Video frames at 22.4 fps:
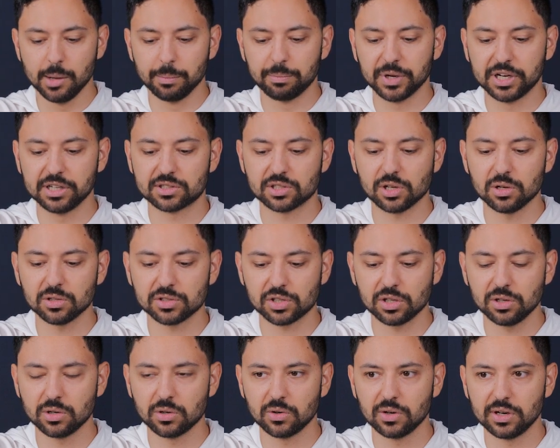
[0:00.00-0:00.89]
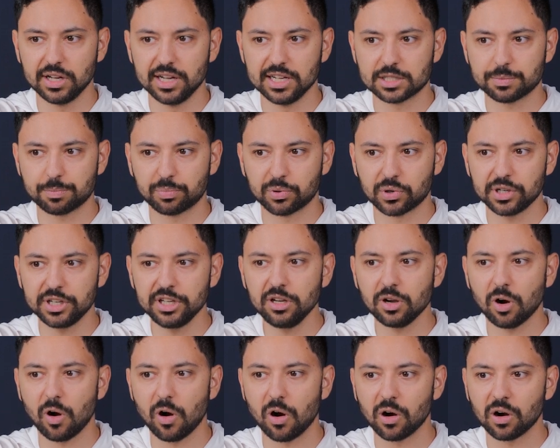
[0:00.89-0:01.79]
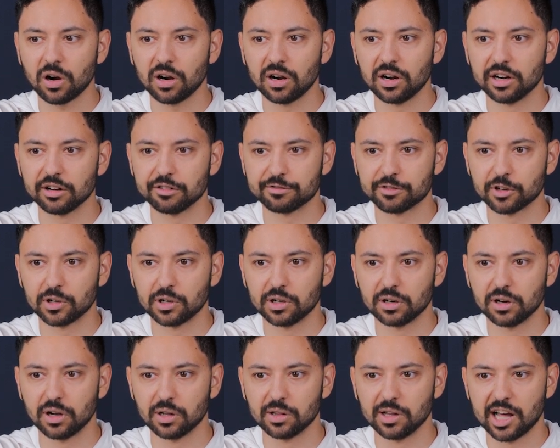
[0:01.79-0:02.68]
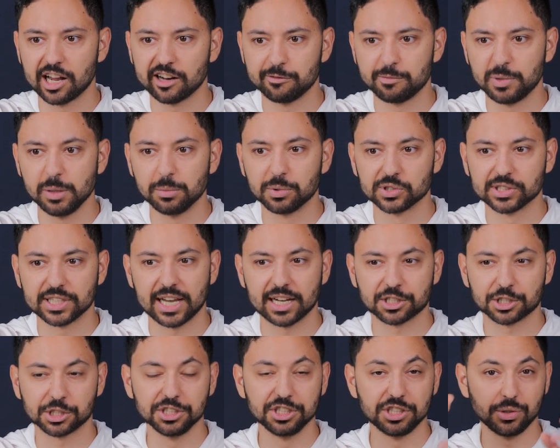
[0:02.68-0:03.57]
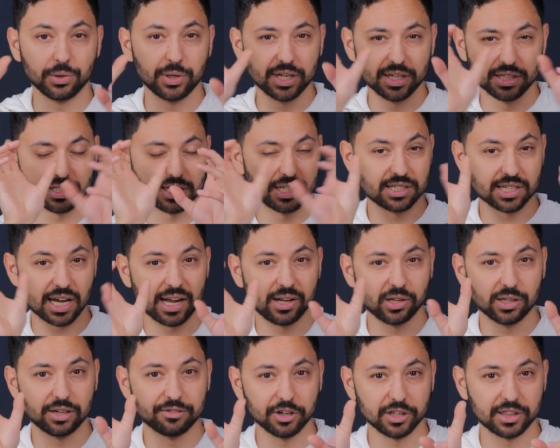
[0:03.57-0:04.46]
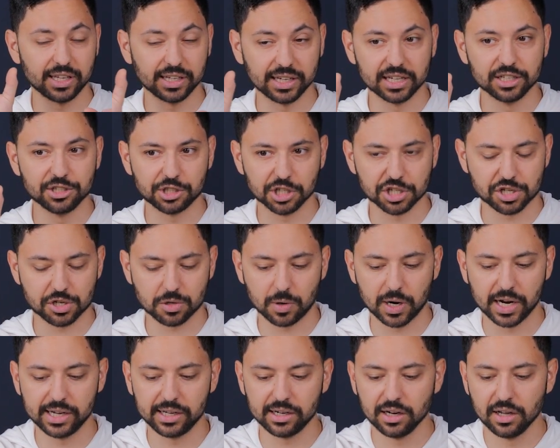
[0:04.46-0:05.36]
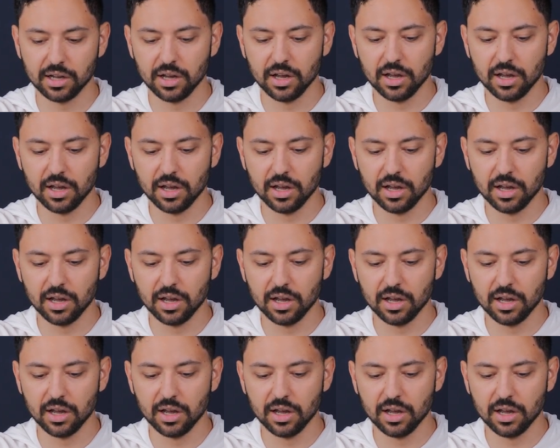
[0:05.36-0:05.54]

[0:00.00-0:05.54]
but it's pretty hard for a lot of people to actually do it and to dial everything in just right,